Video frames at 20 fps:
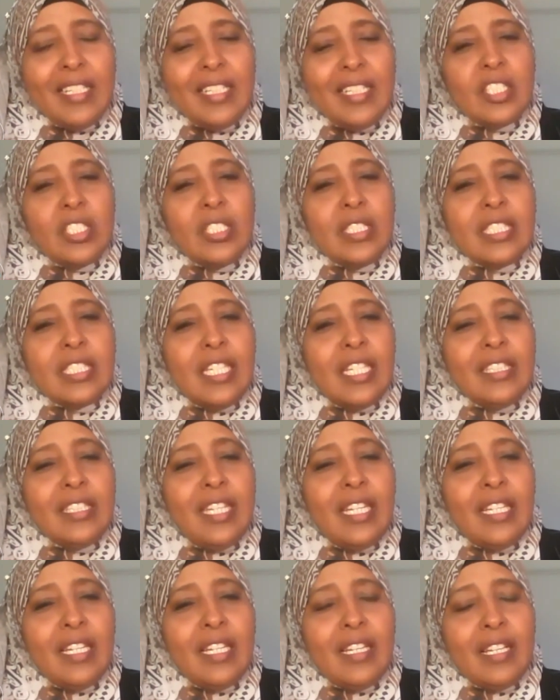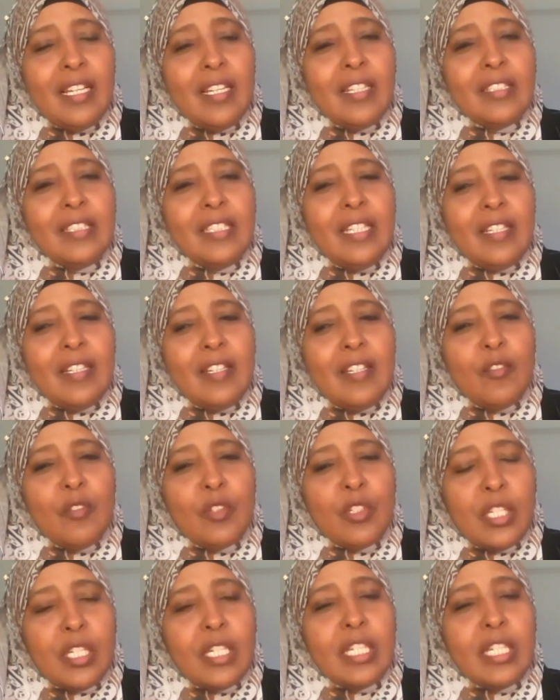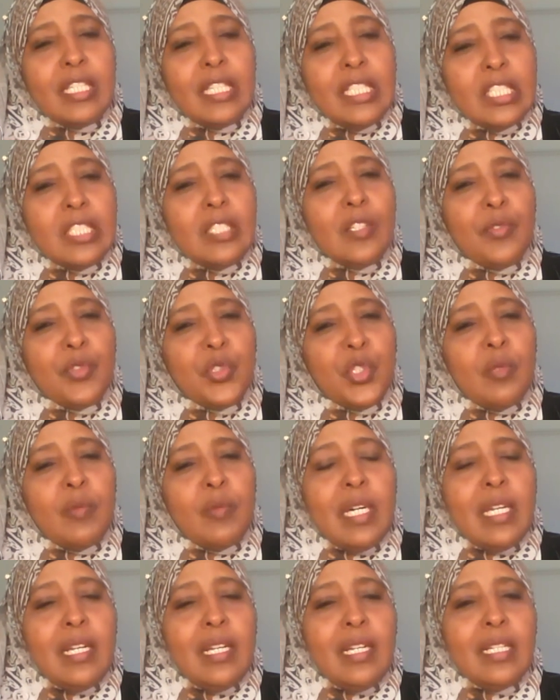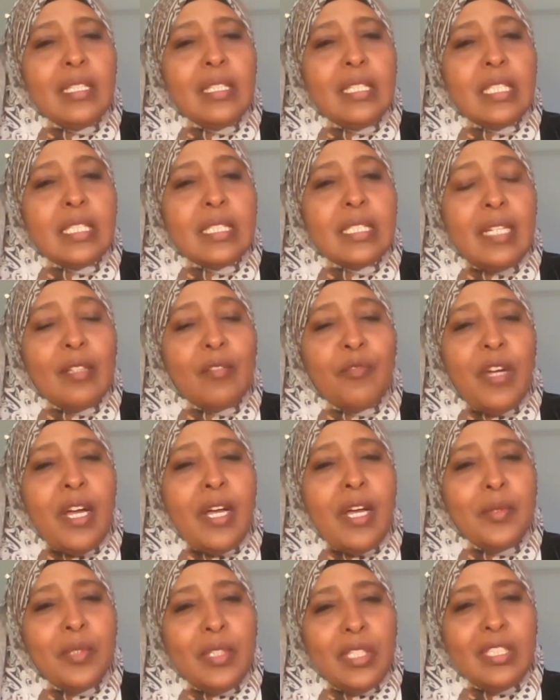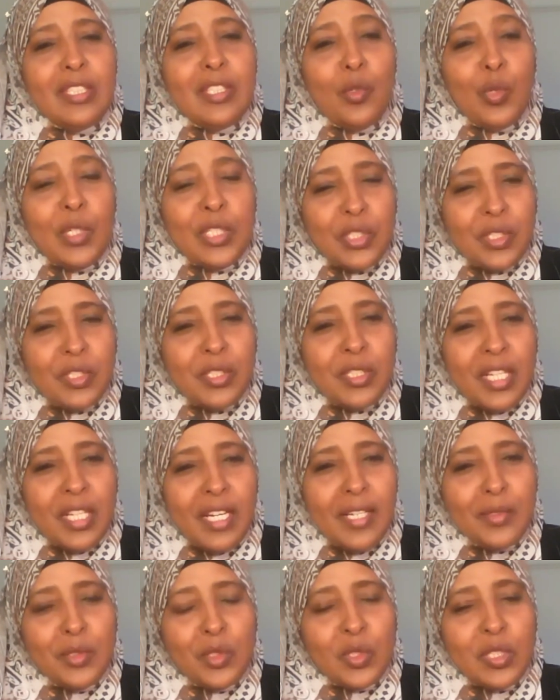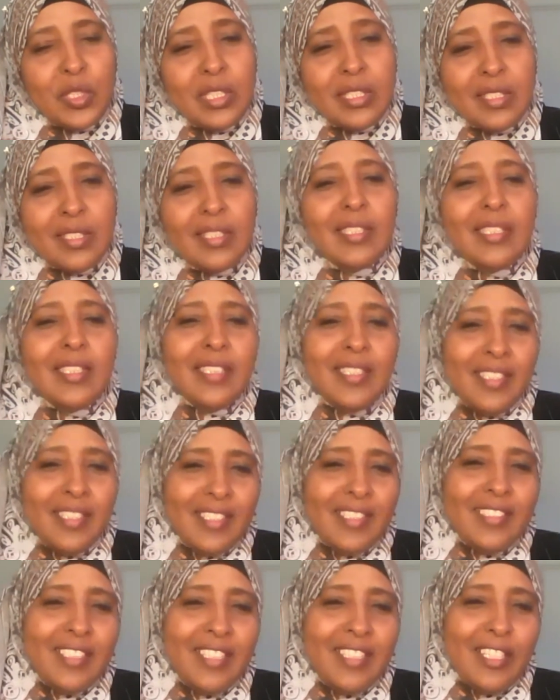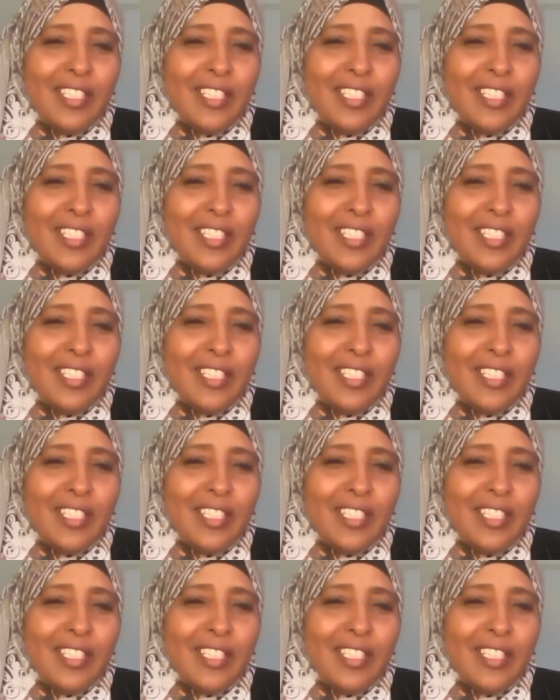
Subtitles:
She said the recognition of Somaliland is not found in the Western countries, in